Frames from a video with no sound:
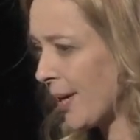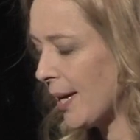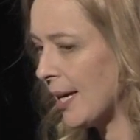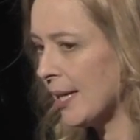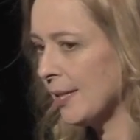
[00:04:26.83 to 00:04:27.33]

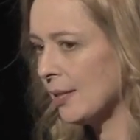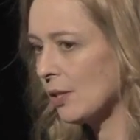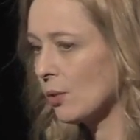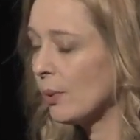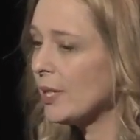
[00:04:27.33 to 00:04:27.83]
and
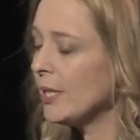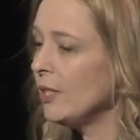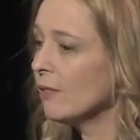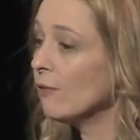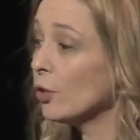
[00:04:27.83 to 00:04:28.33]
20
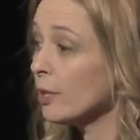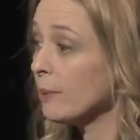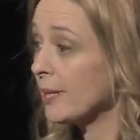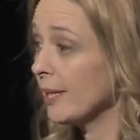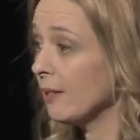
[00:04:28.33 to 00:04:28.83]
to
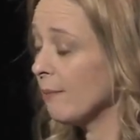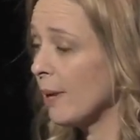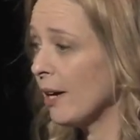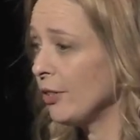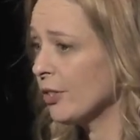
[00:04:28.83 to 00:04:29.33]
40% of
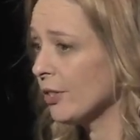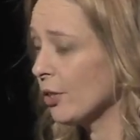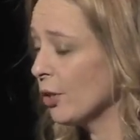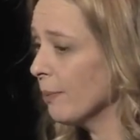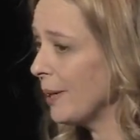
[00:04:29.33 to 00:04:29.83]
marriages are
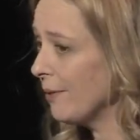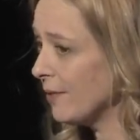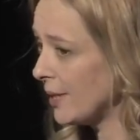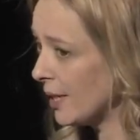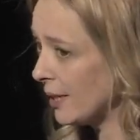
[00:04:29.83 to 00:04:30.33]
hurt by
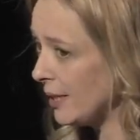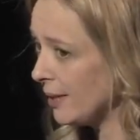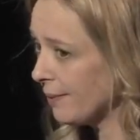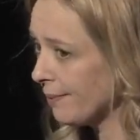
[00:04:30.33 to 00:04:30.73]
infidelity,